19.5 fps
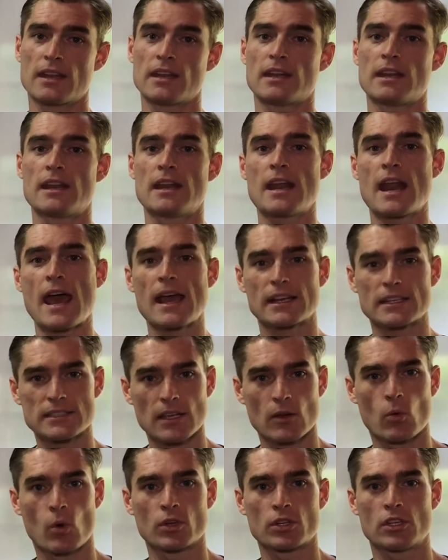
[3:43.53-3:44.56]
Next,
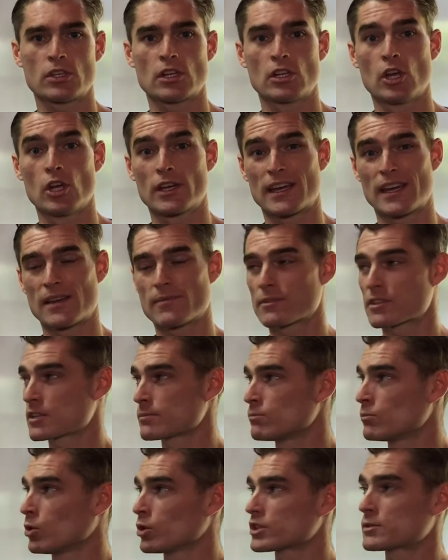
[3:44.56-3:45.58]
I want you to look at
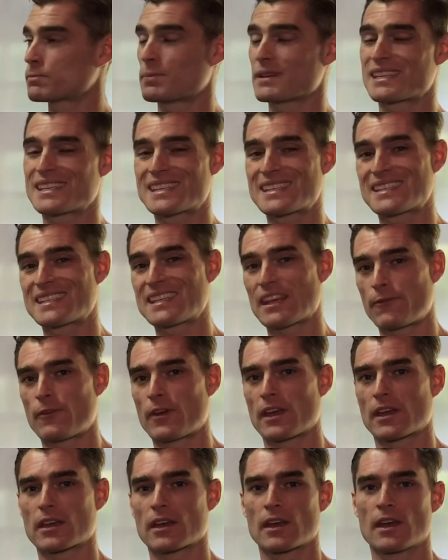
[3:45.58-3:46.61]
some more
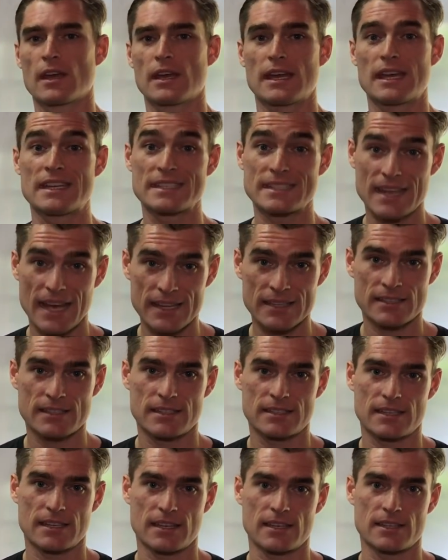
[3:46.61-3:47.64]
specific
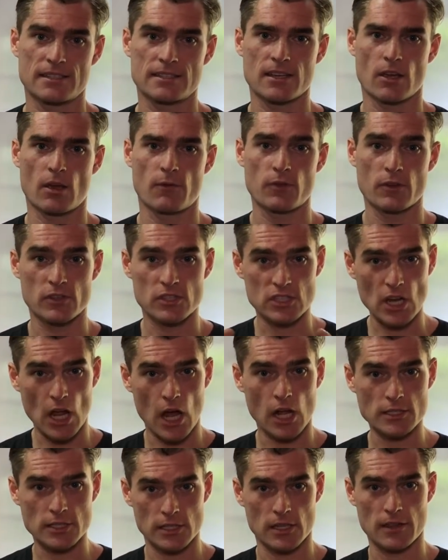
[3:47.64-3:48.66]
intensities. So if you
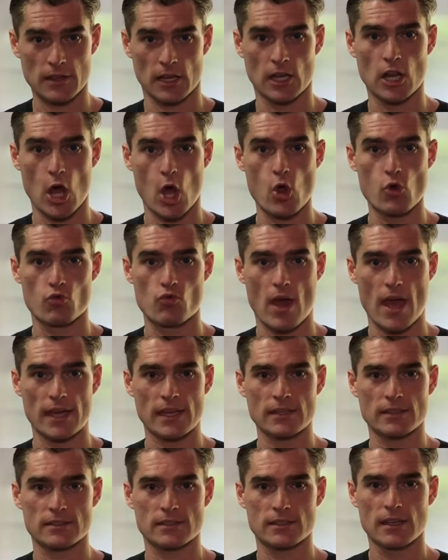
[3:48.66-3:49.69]
started at the low
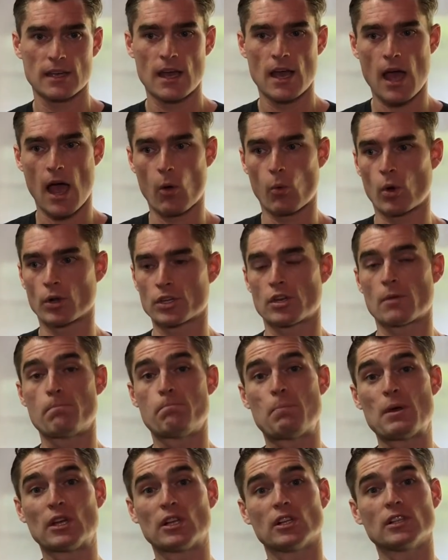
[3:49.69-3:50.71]
rate, I want you to
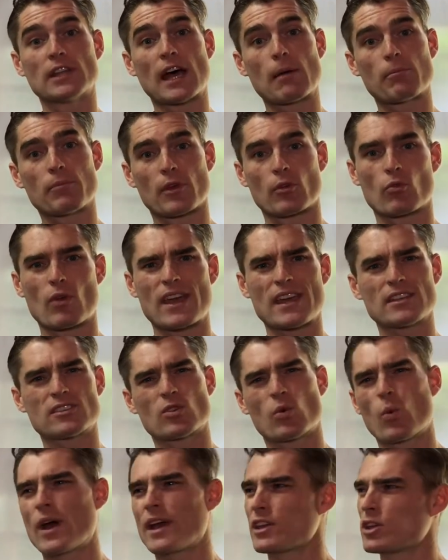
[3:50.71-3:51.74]
build up the rate
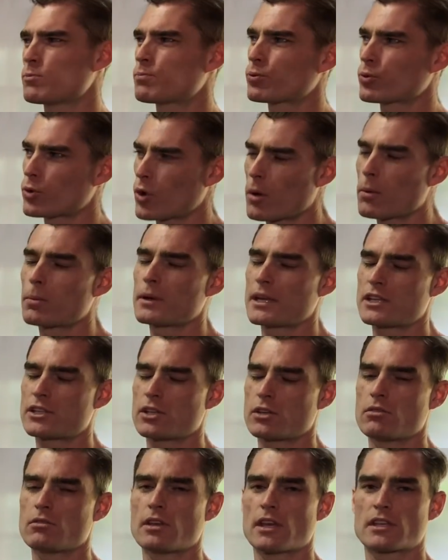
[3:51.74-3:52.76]
to where you'd probably
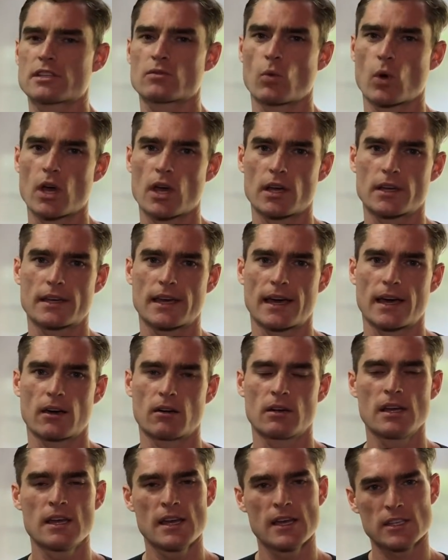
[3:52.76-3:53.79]
do this
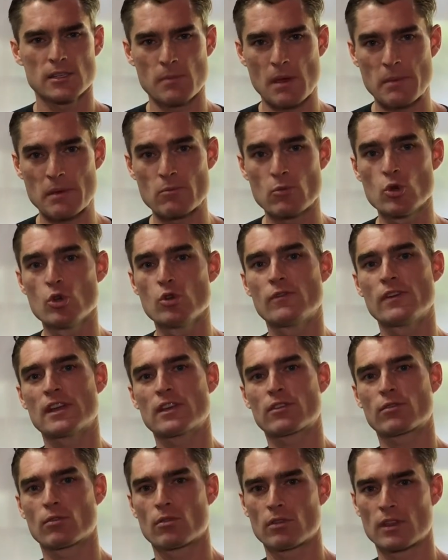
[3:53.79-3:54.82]
workout. So maybe
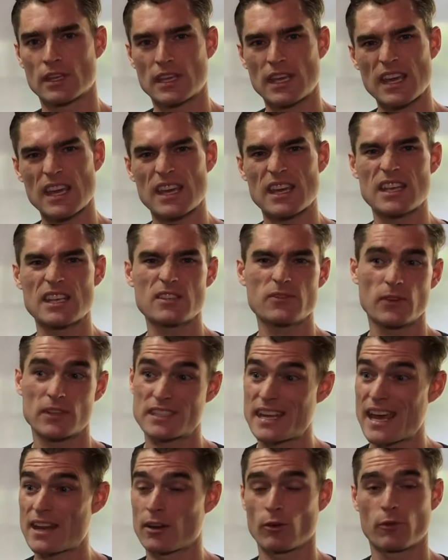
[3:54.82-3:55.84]
moving through the gears for
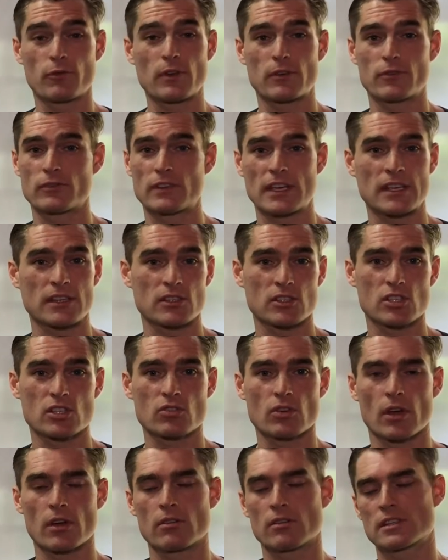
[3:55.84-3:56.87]
10 or 15
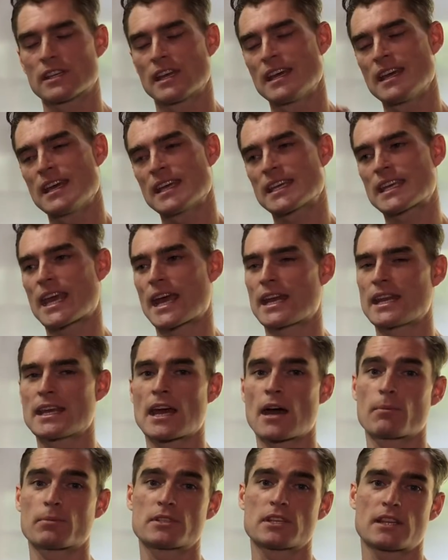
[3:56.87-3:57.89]
strokes, getting
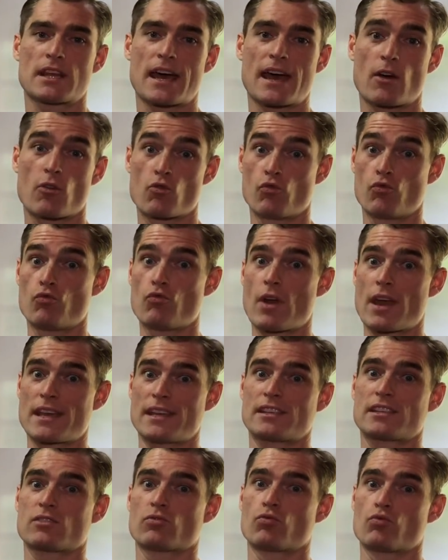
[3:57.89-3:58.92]
up to that
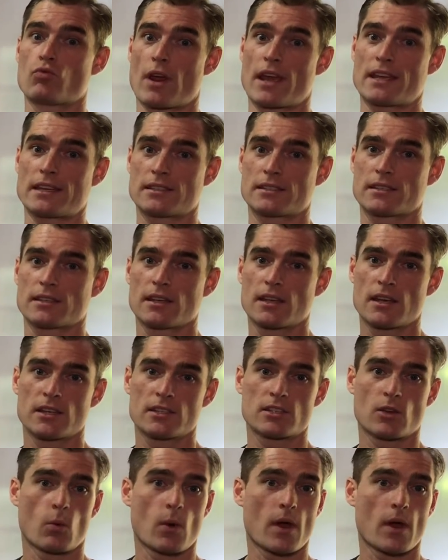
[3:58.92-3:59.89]
race rate. So